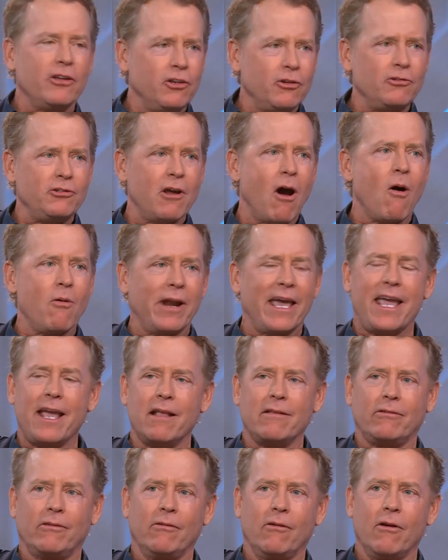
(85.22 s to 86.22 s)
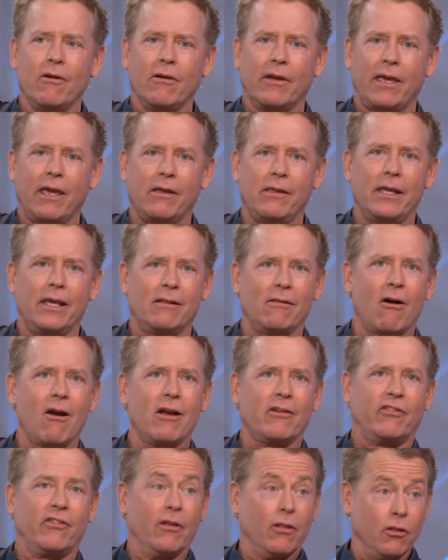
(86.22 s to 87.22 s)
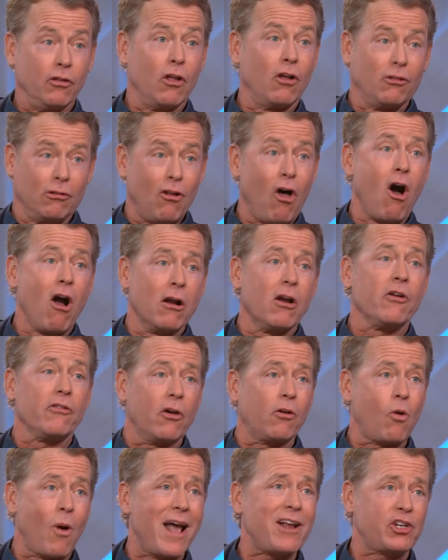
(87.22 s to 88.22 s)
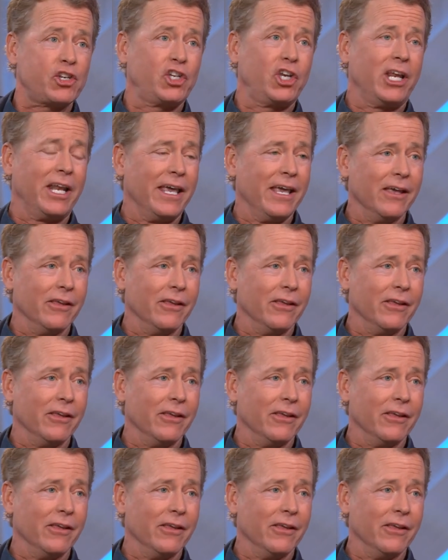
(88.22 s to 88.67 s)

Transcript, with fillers: you don't answer Kelly Clarkson, the longer the question